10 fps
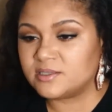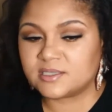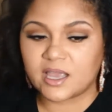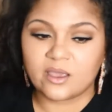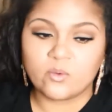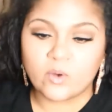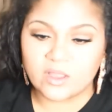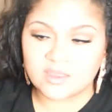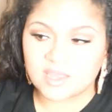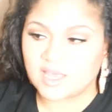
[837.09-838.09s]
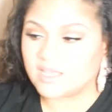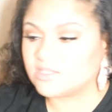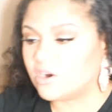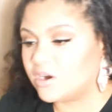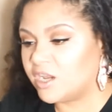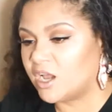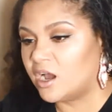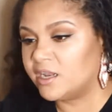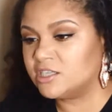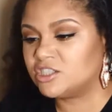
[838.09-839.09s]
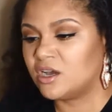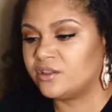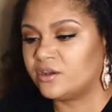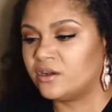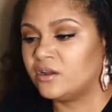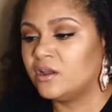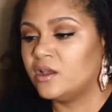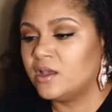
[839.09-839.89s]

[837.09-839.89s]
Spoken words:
saying one thing, turning on each other,